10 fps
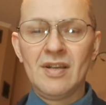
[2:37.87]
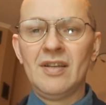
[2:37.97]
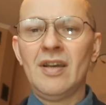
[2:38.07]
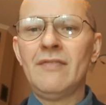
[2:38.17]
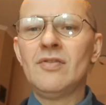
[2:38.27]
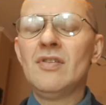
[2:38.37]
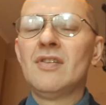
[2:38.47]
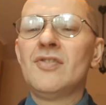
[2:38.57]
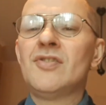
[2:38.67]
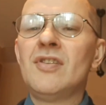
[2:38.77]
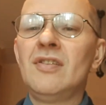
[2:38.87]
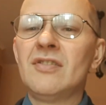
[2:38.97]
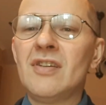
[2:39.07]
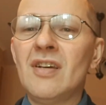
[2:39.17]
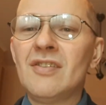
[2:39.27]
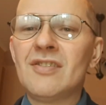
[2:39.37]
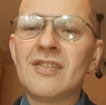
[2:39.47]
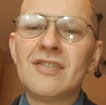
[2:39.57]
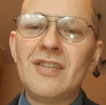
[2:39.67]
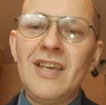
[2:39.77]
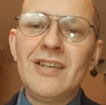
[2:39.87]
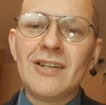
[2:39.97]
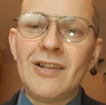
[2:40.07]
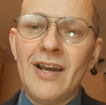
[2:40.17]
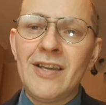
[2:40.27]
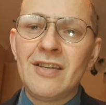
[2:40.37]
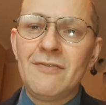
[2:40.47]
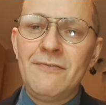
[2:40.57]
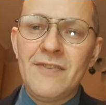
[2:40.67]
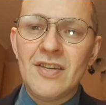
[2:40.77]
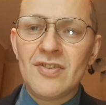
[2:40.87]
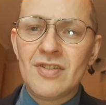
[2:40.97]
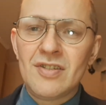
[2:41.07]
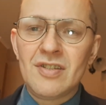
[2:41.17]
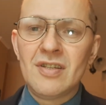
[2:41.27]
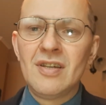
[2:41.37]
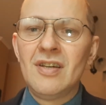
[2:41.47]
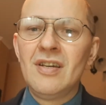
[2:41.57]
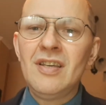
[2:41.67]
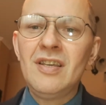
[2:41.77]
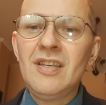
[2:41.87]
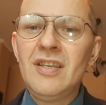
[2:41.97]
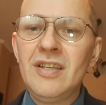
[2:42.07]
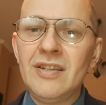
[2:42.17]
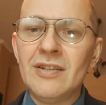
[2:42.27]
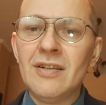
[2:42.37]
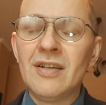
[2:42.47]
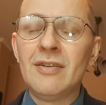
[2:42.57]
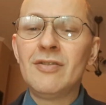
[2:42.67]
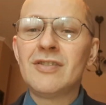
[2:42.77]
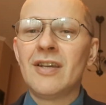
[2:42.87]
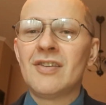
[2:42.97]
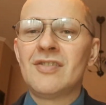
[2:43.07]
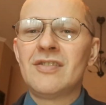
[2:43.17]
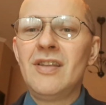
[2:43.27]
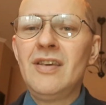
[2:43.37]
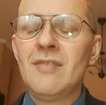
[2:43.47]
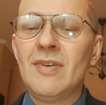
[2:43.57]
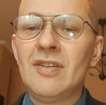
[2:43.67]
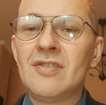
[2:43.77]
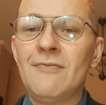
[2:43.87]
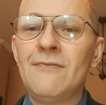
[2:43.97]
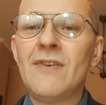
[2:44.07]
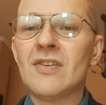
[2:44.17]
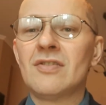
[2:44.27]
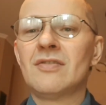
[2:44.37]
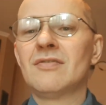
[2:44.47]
have you seen the snake-like fish? Eel. Looks like a snake, but it's a fish,